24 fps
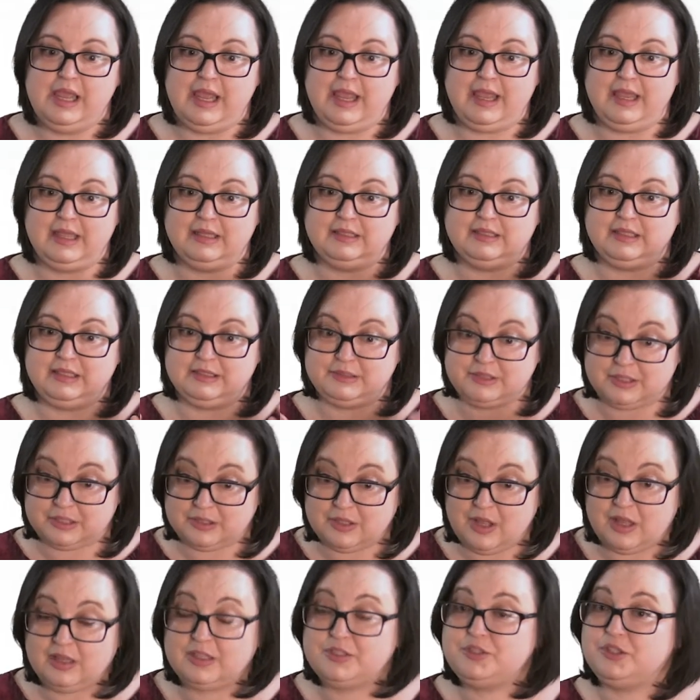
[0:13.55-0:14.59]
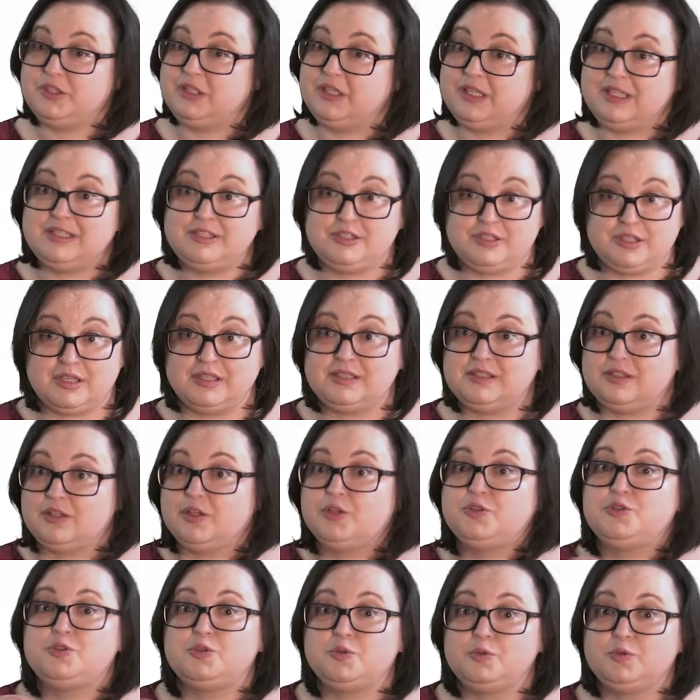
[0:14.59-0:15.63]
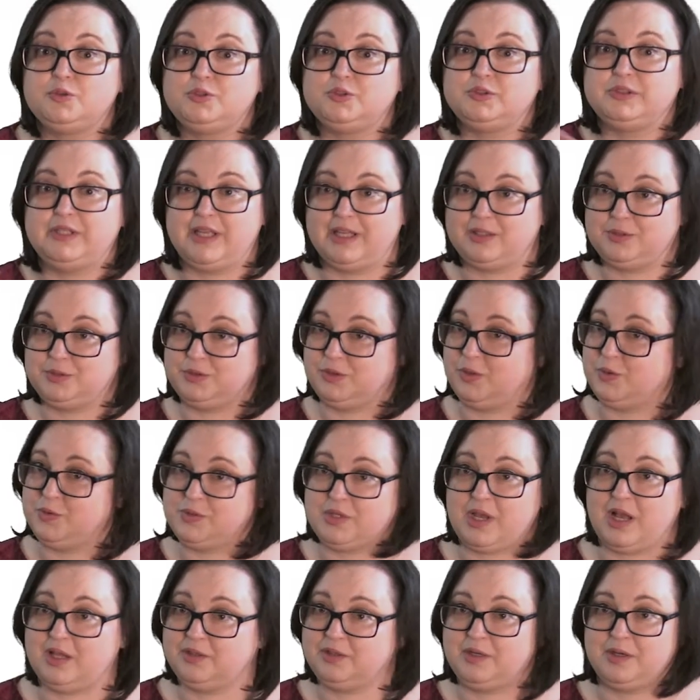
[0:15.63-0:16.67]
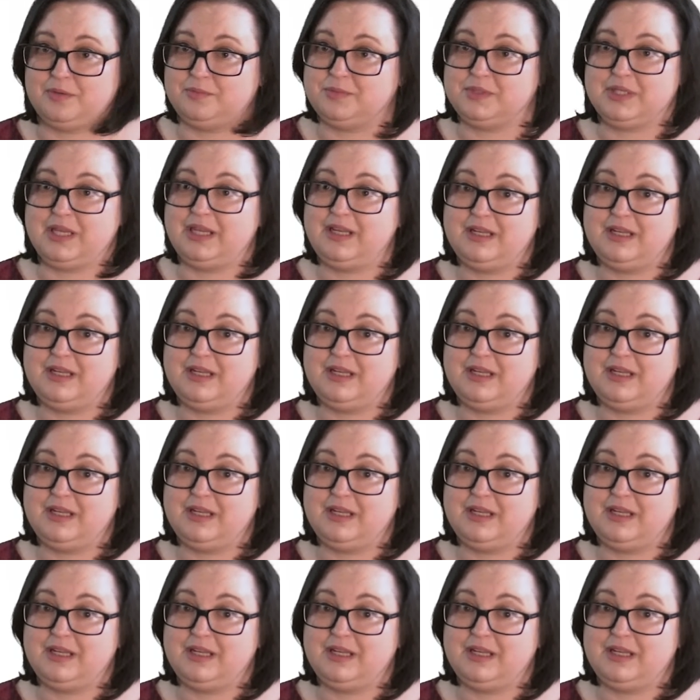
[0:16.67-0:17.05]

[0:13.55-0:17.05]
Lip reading: And technology is just a tool to get to those outcomes.